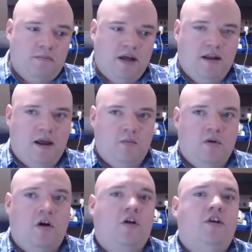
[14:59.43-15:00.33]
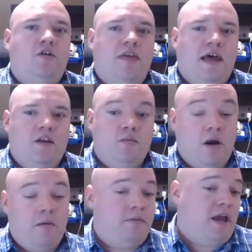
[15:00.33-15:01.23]
But I would argue that you
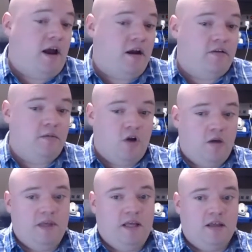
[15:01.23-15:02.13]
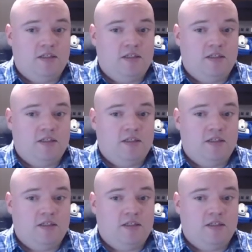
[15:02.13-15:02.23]
probably hired them not because